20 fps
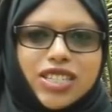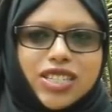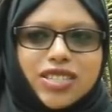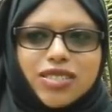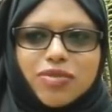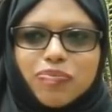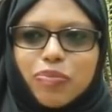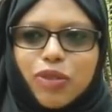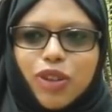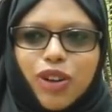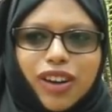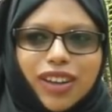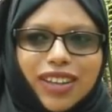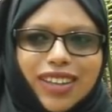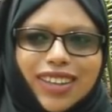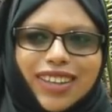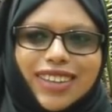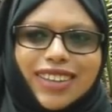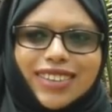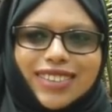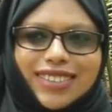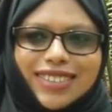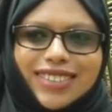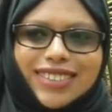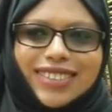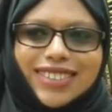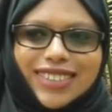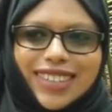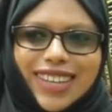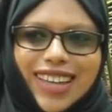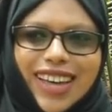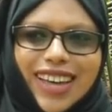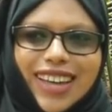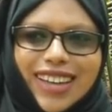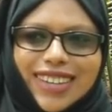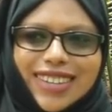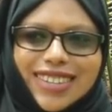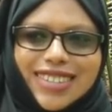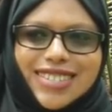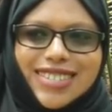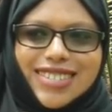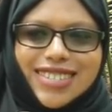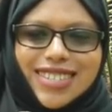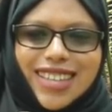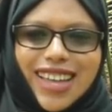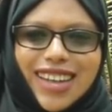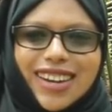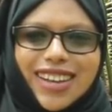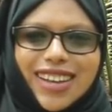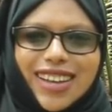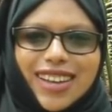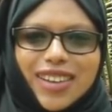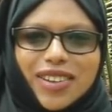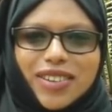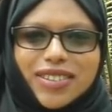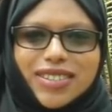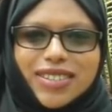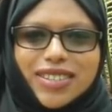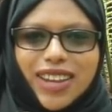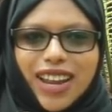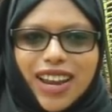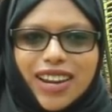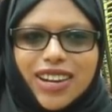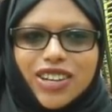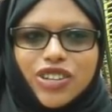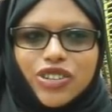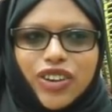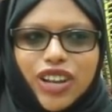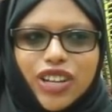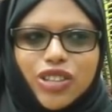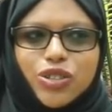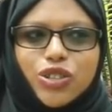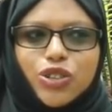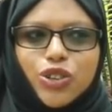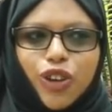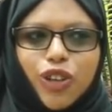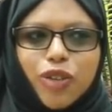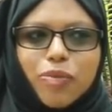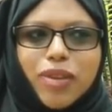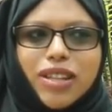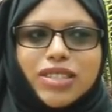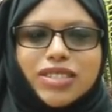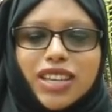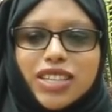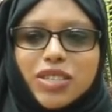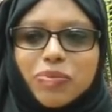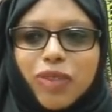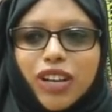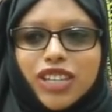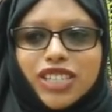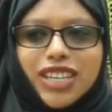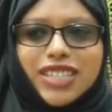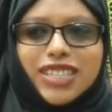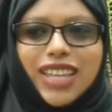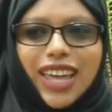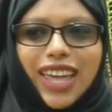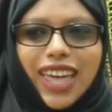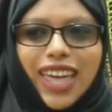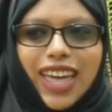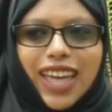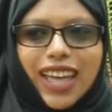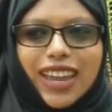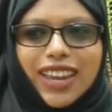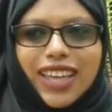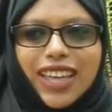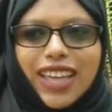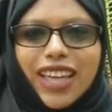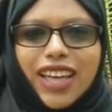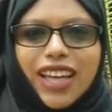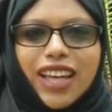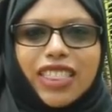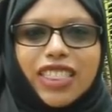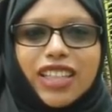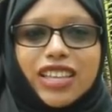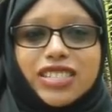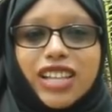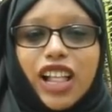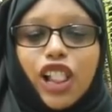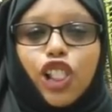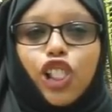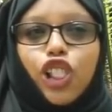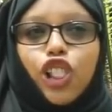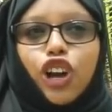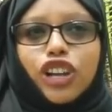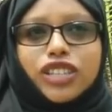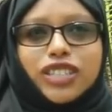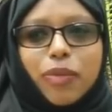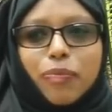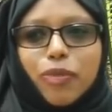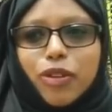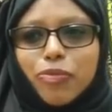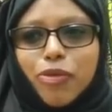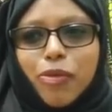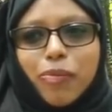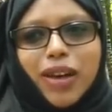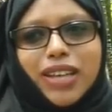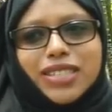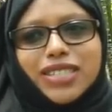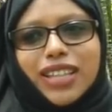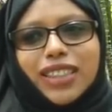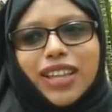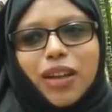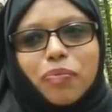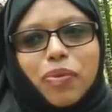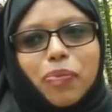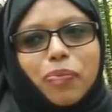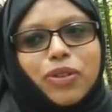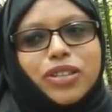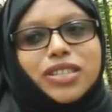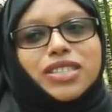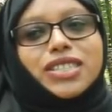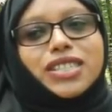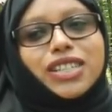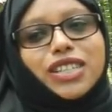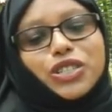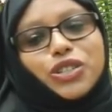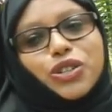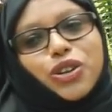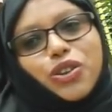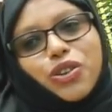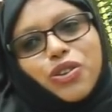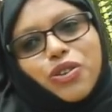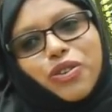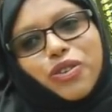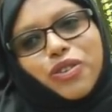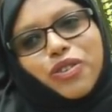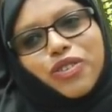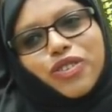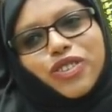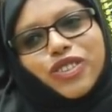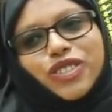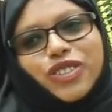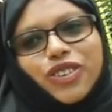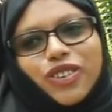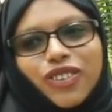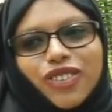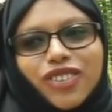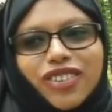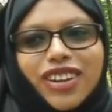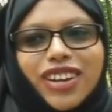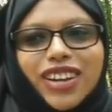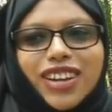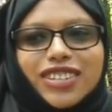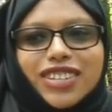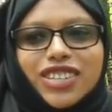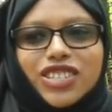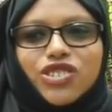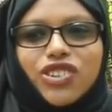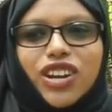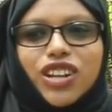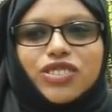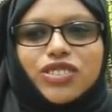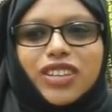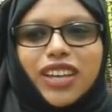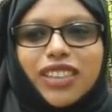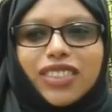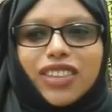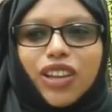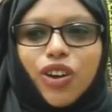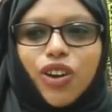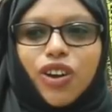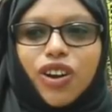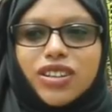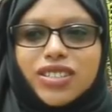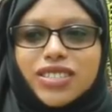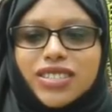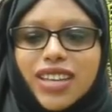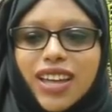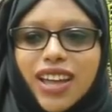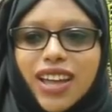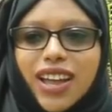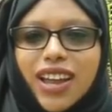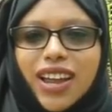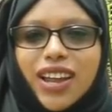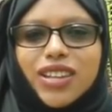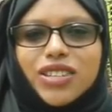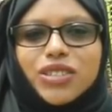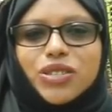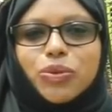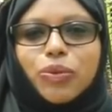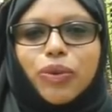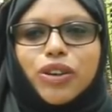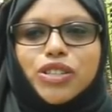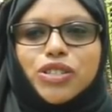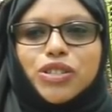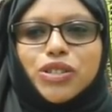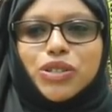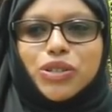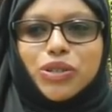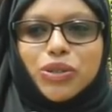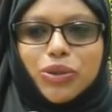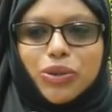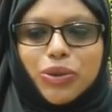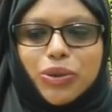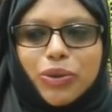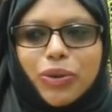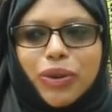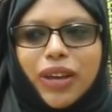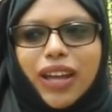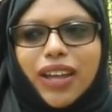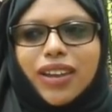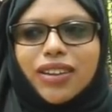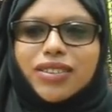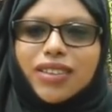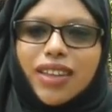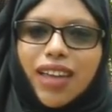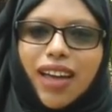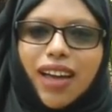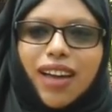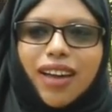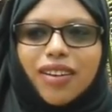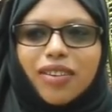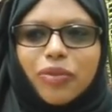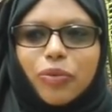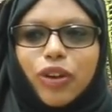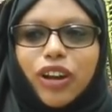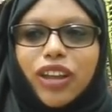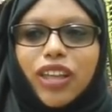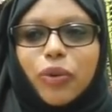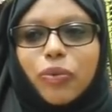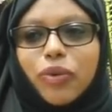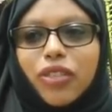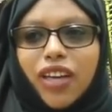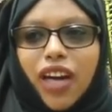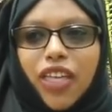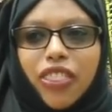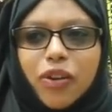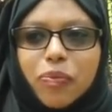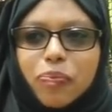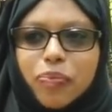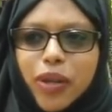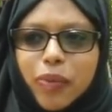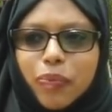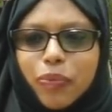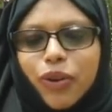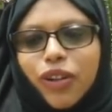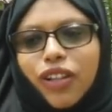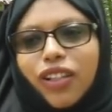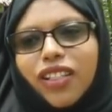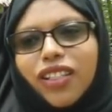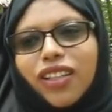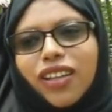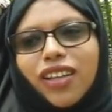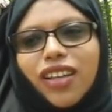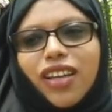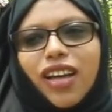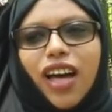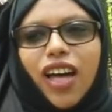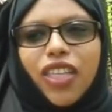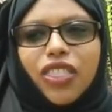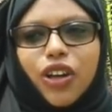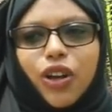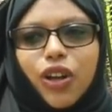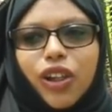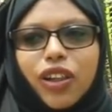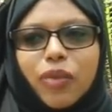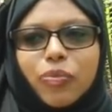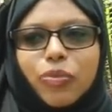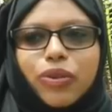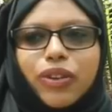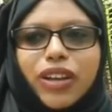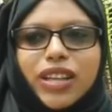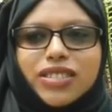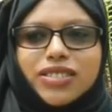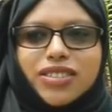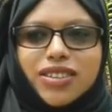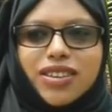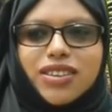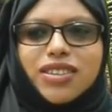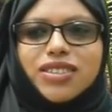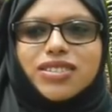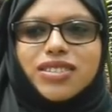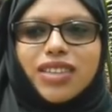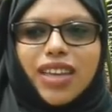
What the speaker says: just blogging, yeah, just kind of trying to document as much as I can. There's a lot about Mombasa that people still don't know, so just trying to get the content, what to do, and yeah, working with other people, other collaborators,